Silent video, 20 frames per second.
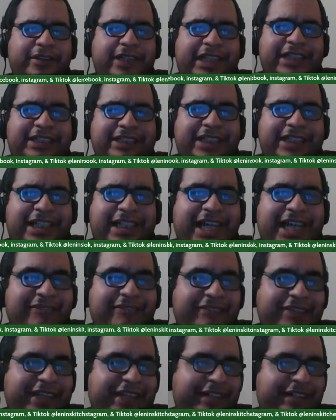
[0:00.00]
they
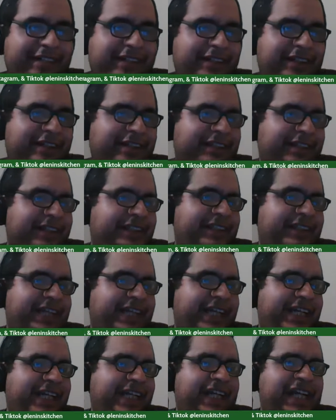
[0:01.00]
have to give it
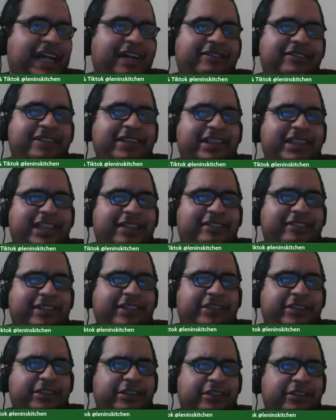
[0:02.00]
to the food bank
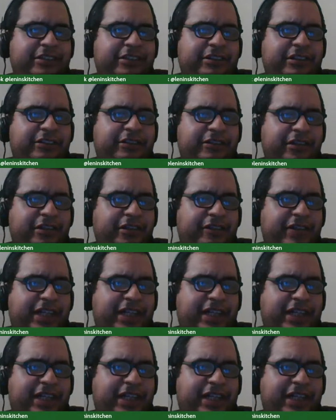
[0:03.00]
that knows